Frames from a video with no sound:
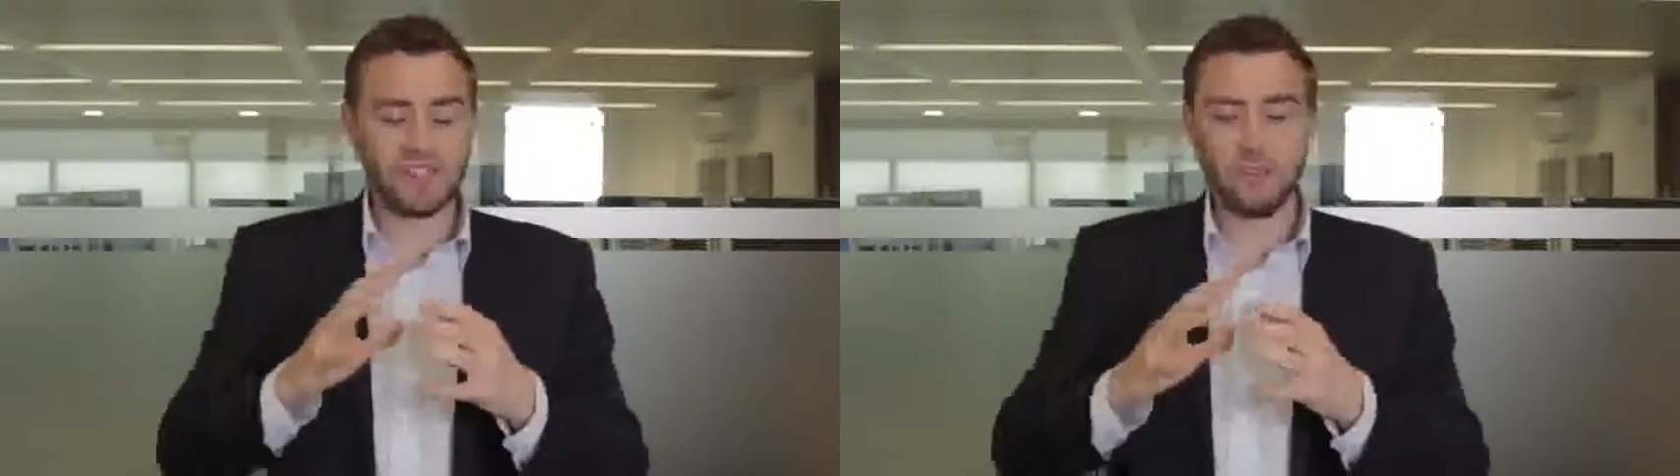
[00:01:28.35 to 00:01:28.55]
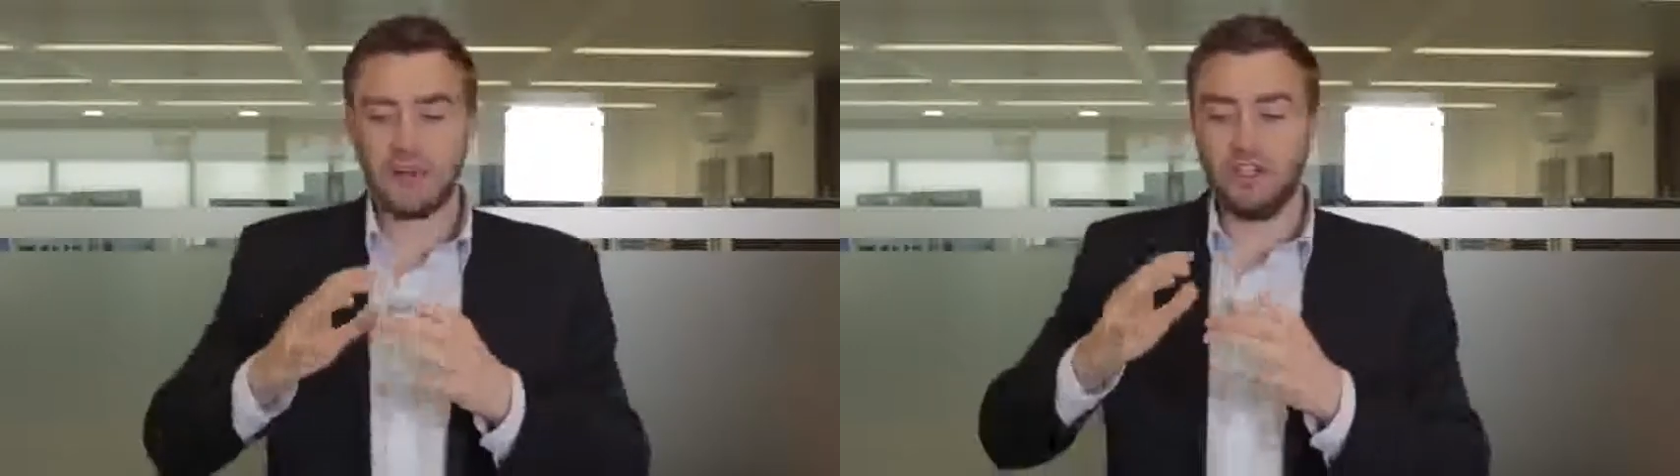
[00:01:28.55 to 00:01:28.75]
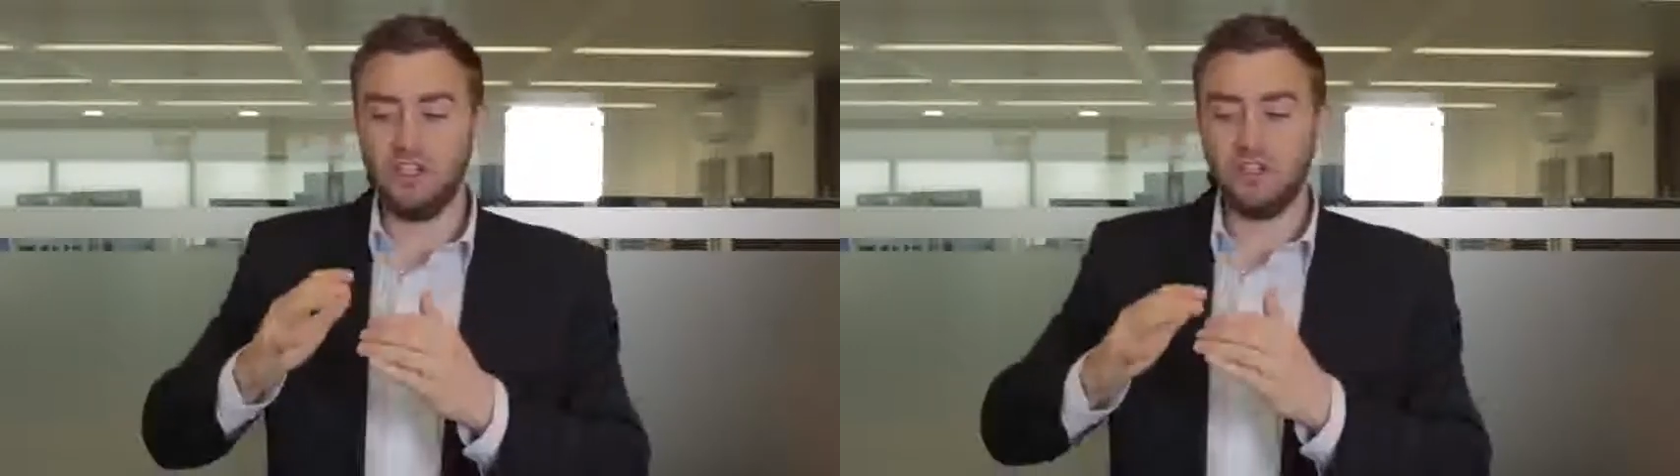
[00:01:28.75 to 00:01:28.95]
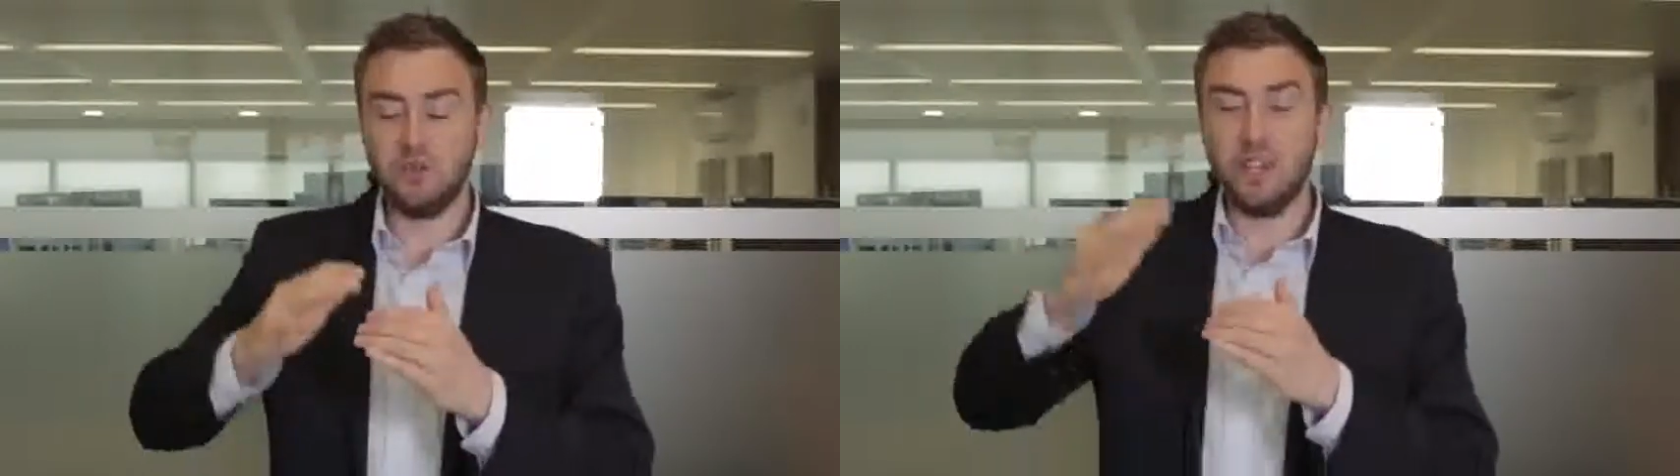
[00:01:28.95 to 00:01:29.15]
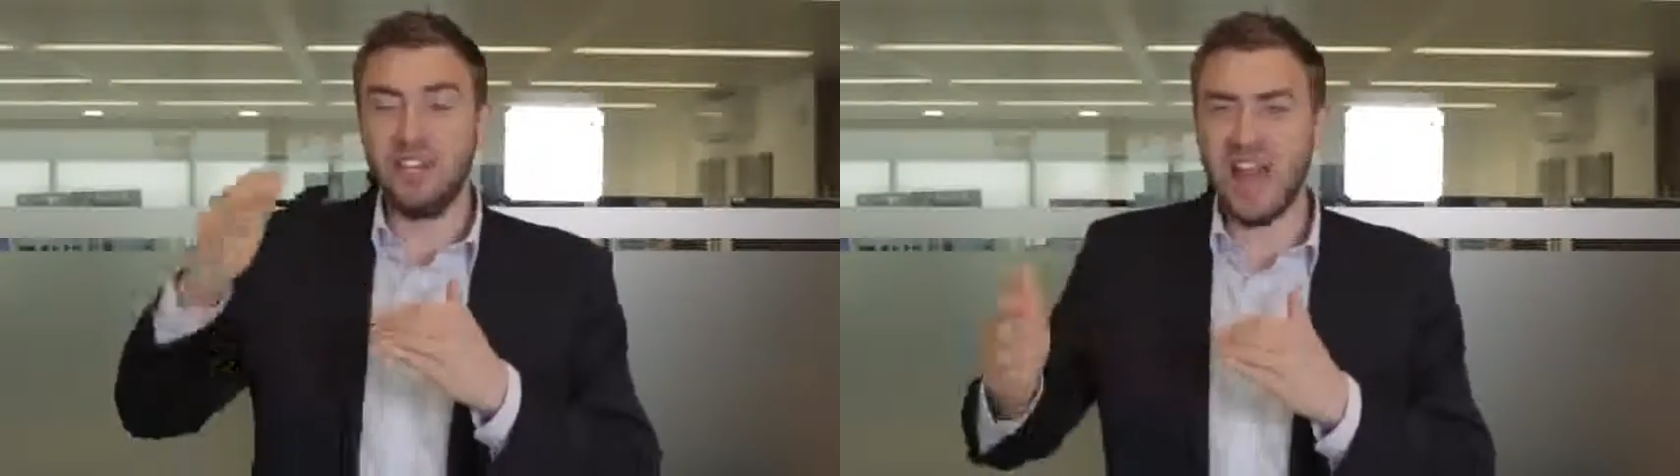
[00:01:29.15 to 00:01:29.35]
what the central bank are
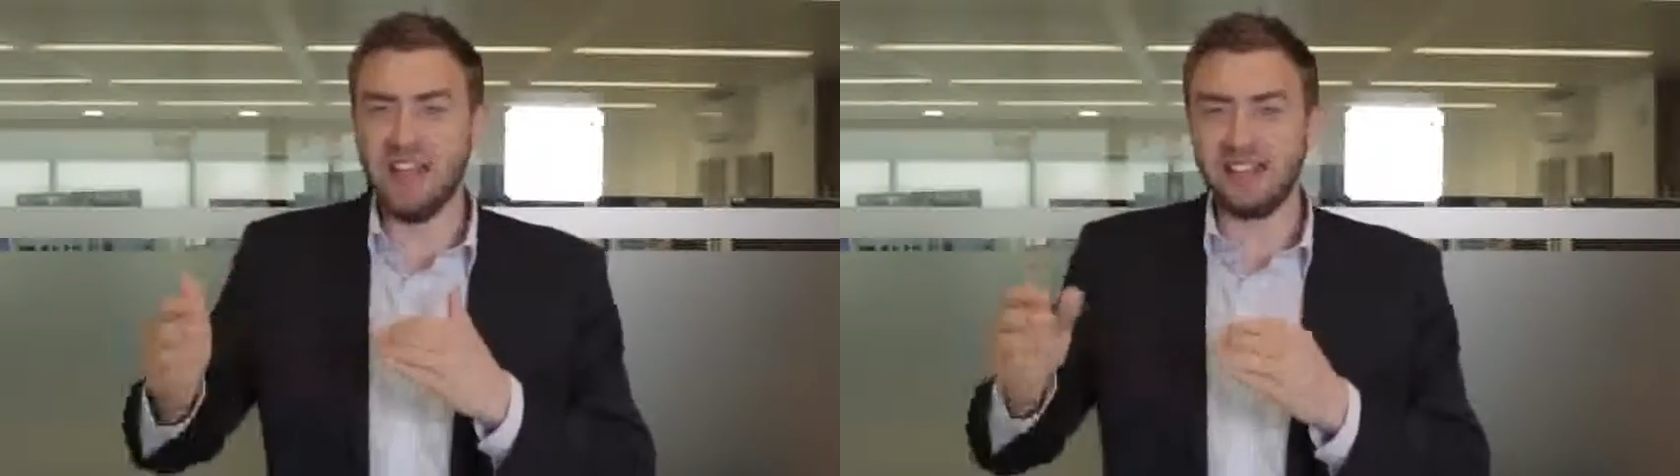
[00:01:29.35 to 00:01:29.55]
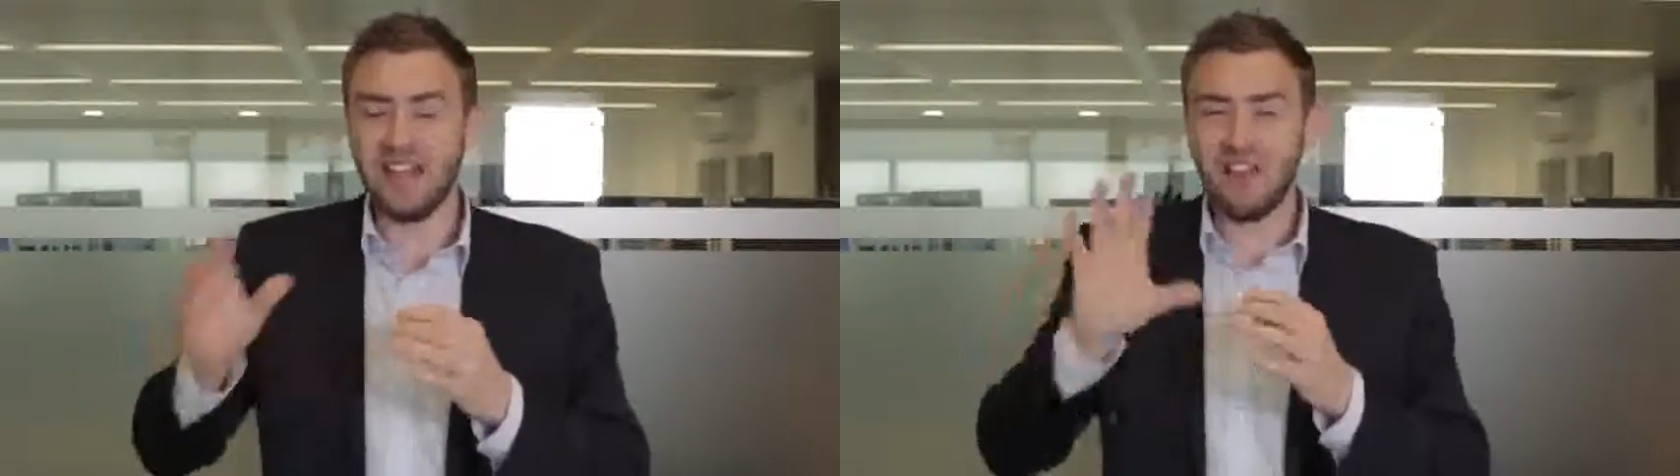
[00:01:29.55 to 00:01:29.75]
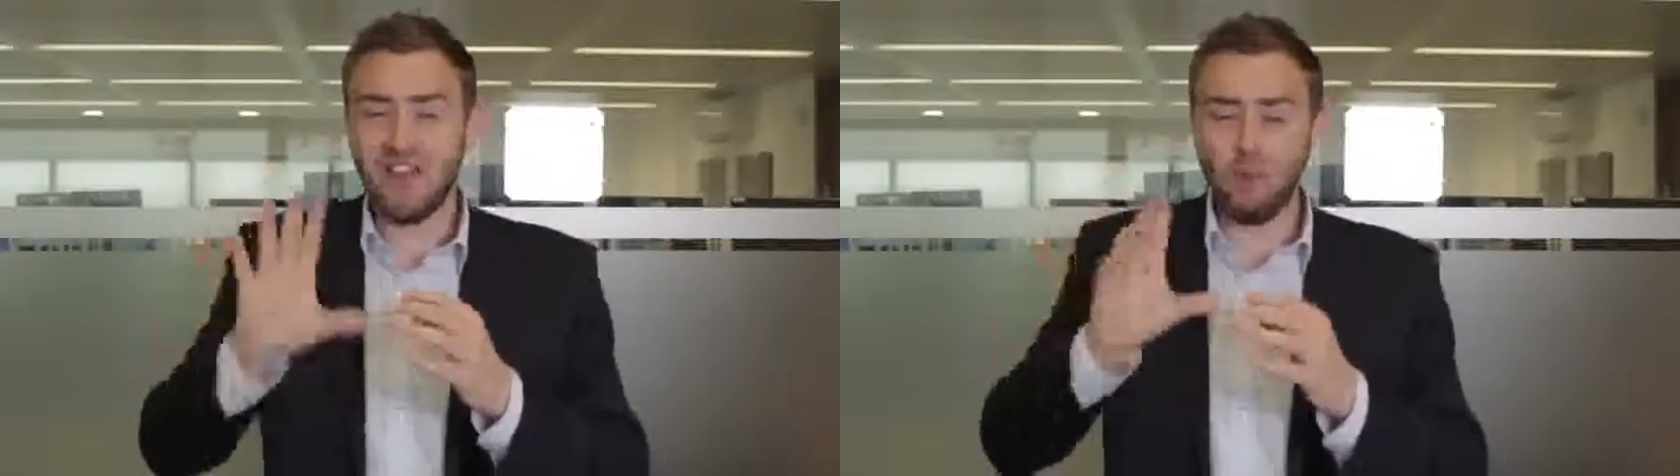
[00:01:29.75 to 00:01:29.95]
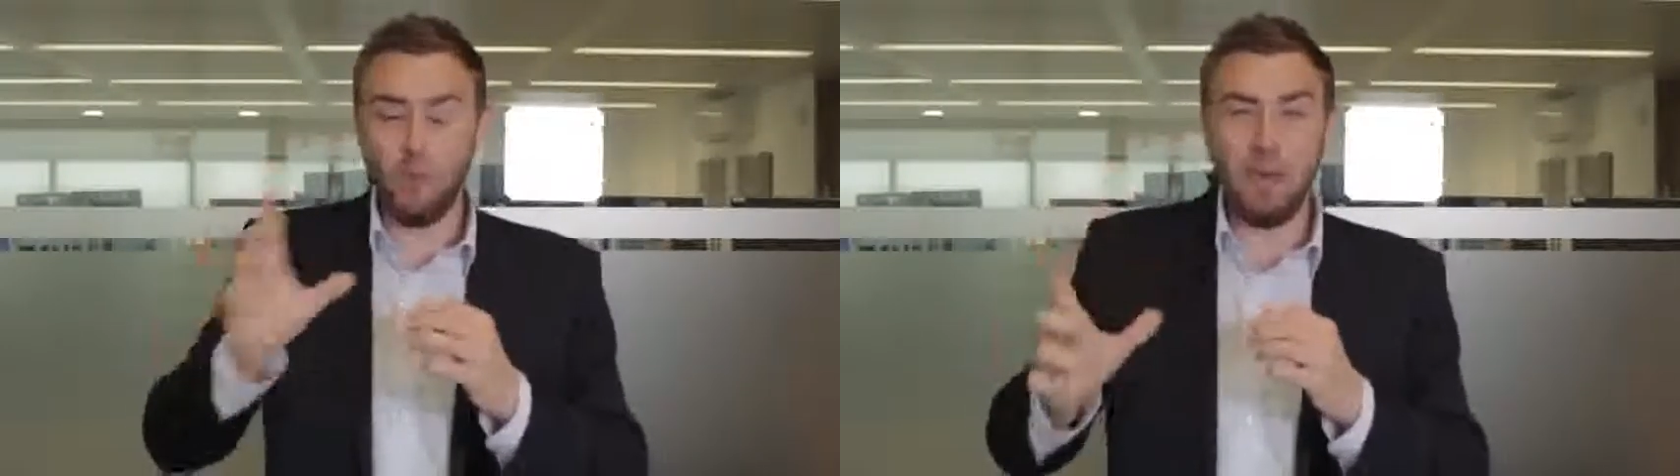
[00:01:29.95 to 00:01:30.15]
going to do next,